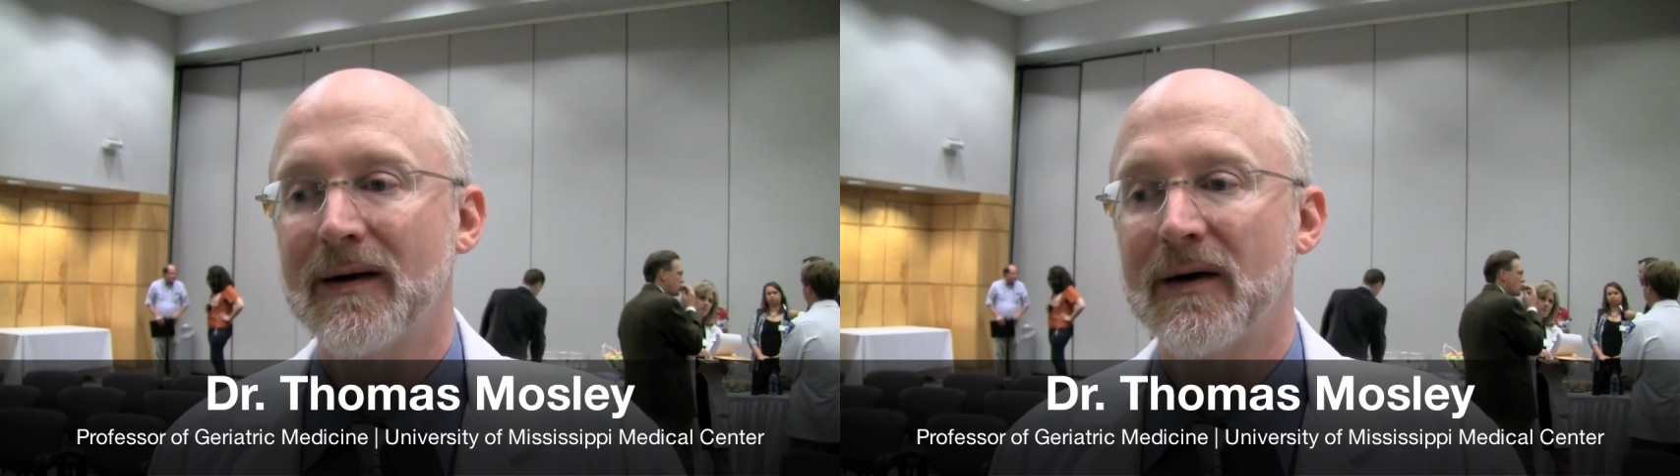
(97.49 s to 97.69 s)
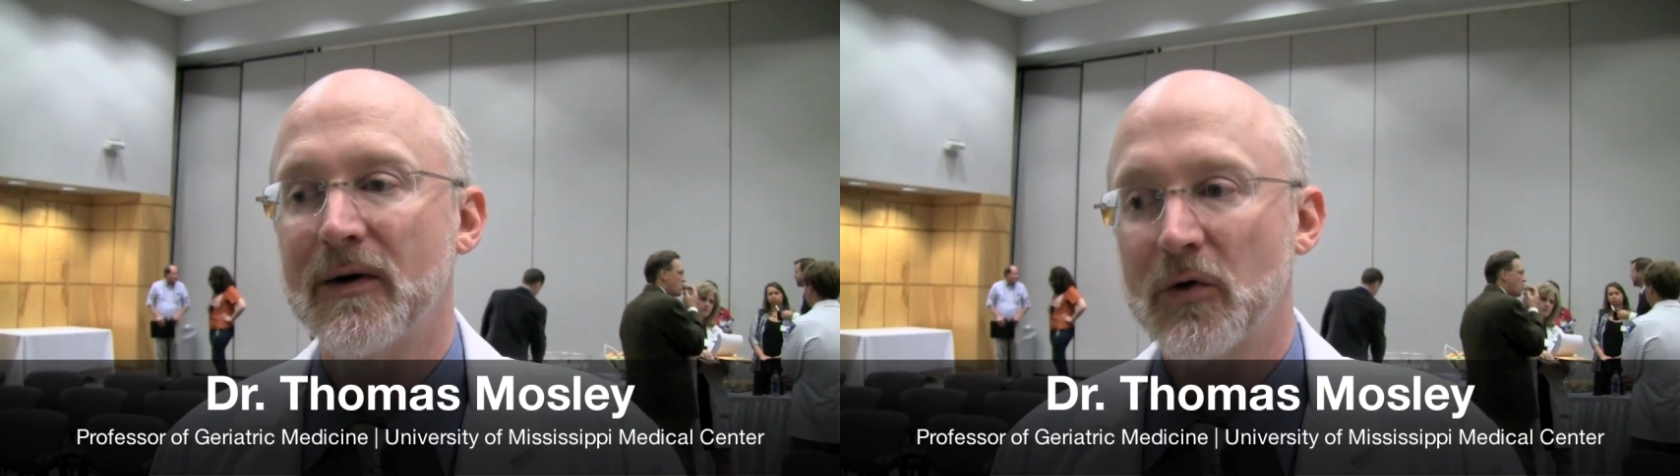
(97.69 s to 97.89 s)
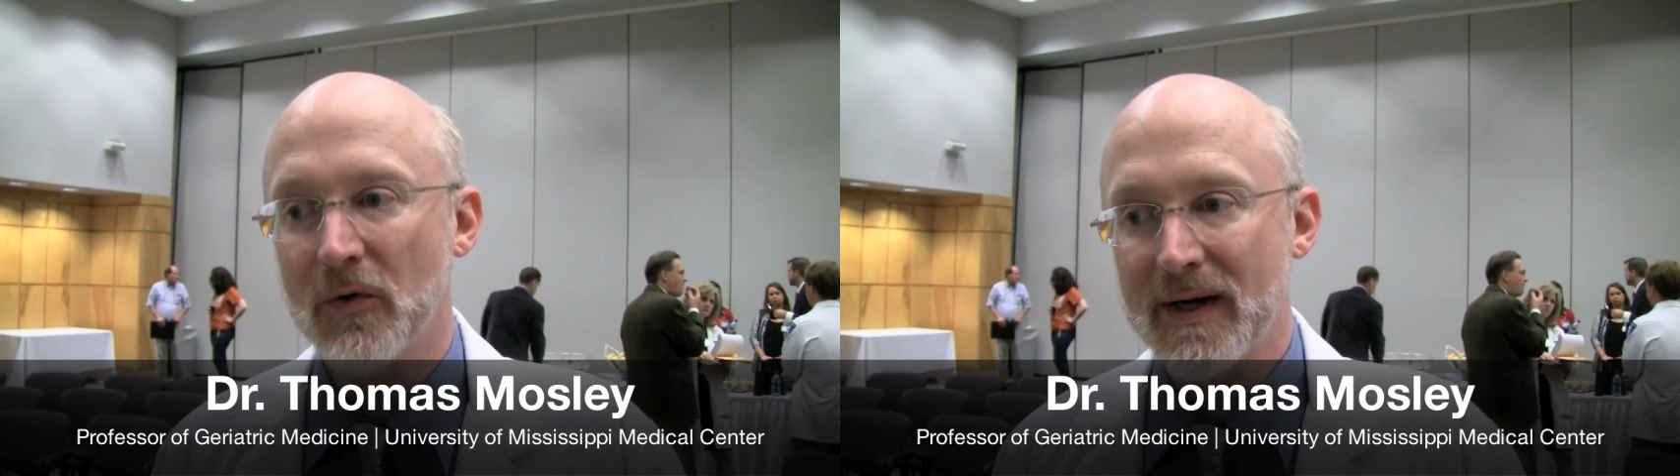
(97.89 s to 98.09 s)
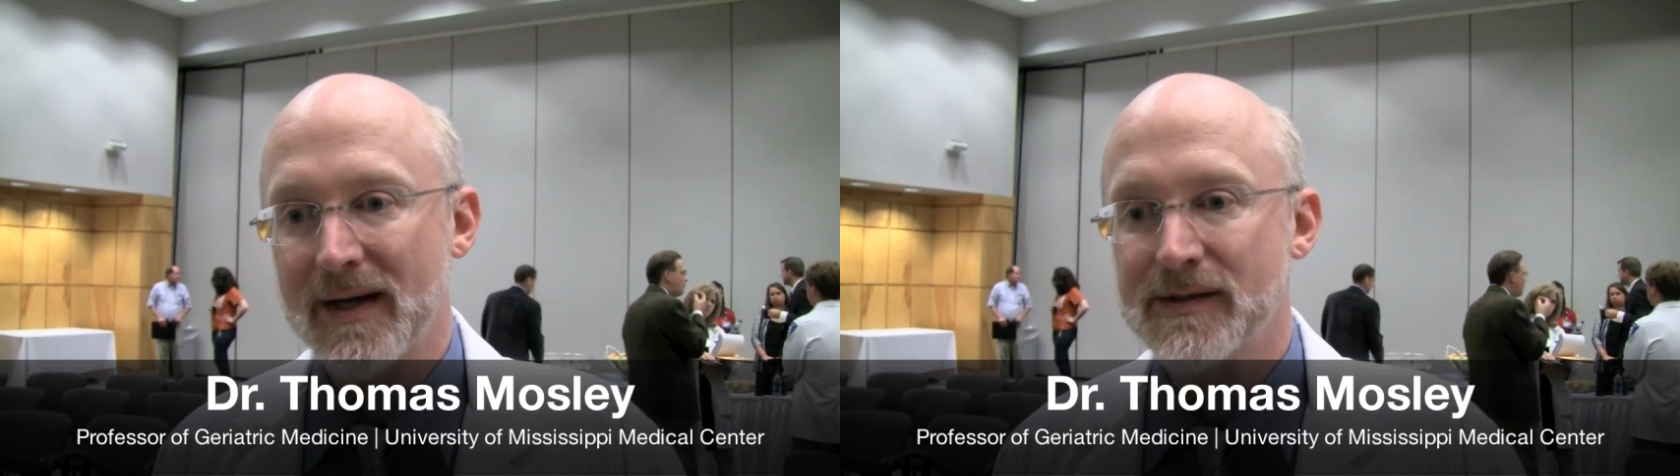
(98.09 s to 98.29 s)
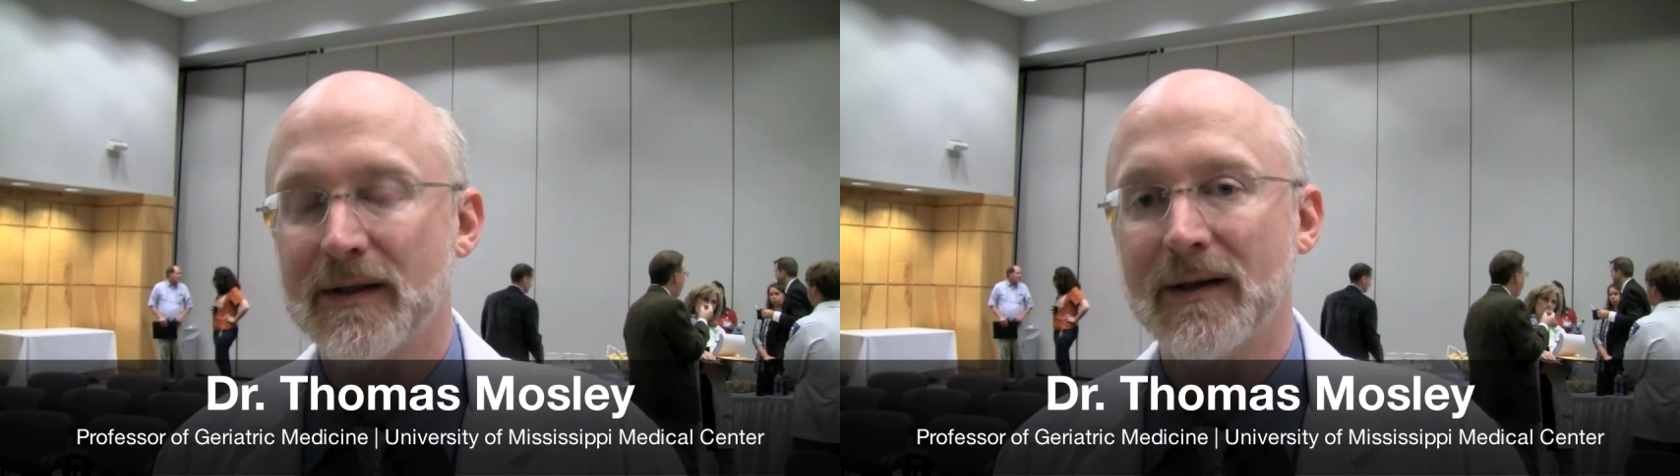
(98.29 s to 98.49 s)
uh,
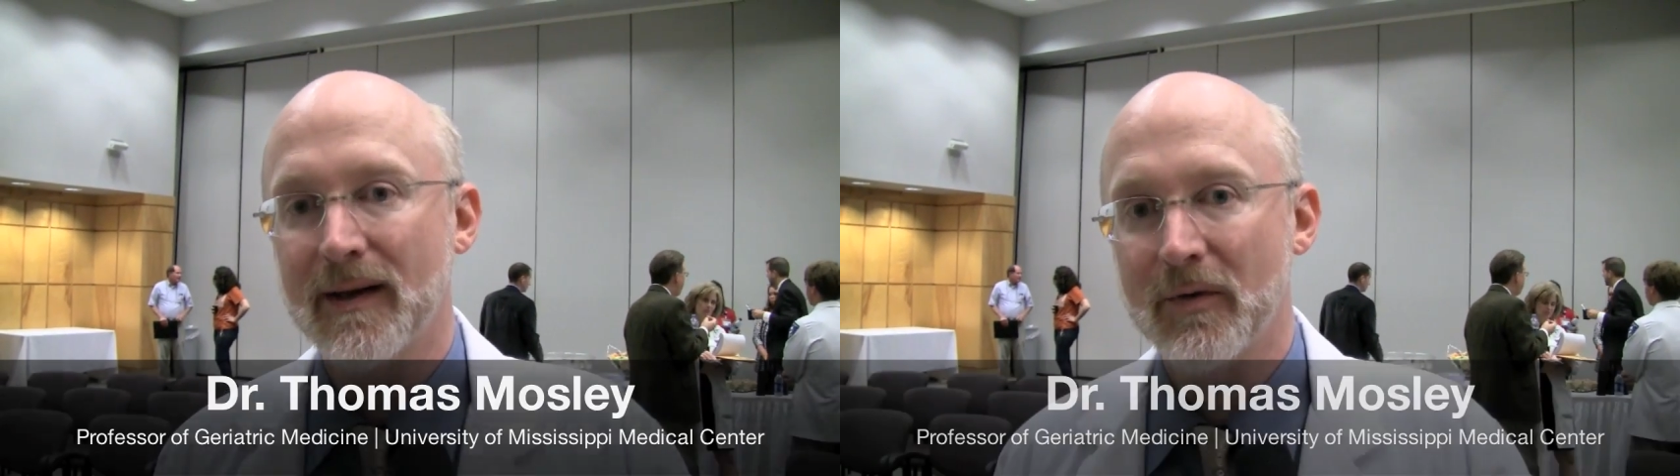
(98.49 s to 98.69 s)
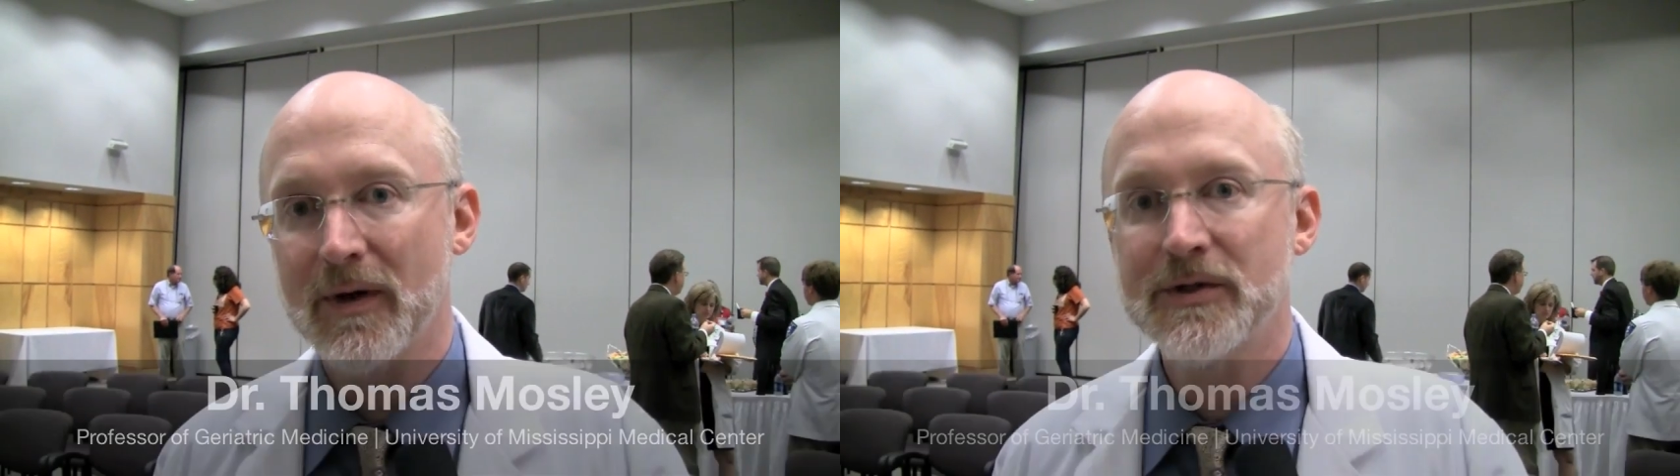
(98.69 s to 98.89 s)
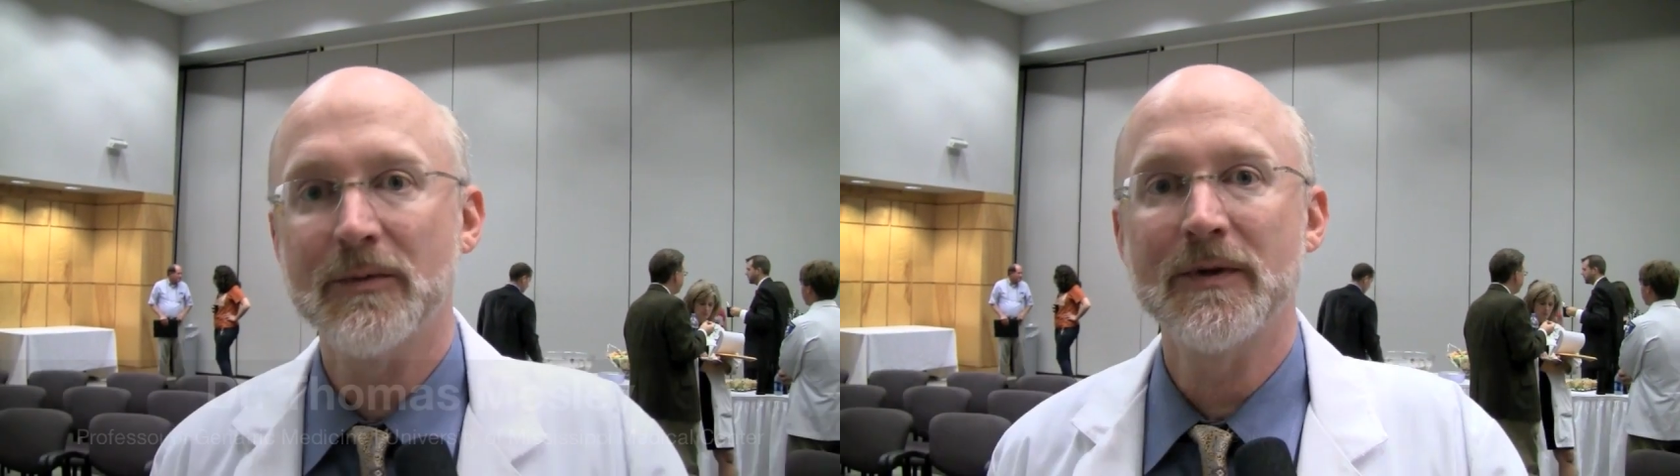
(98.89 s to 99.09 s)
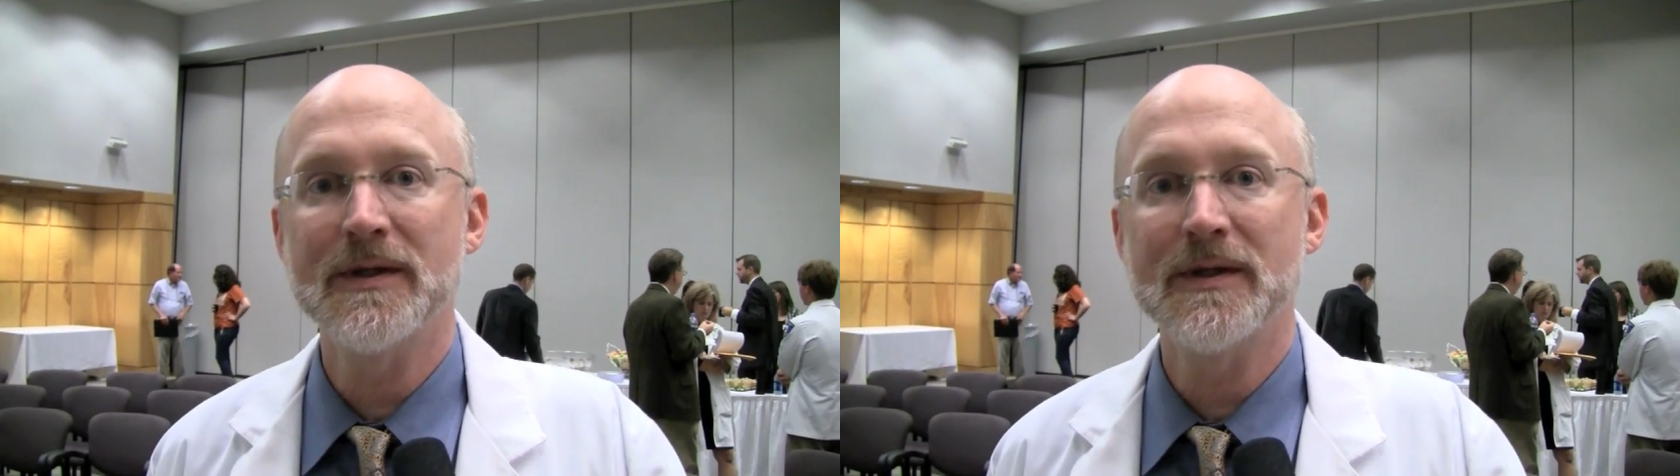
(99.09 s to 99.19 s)
grants and collaboration with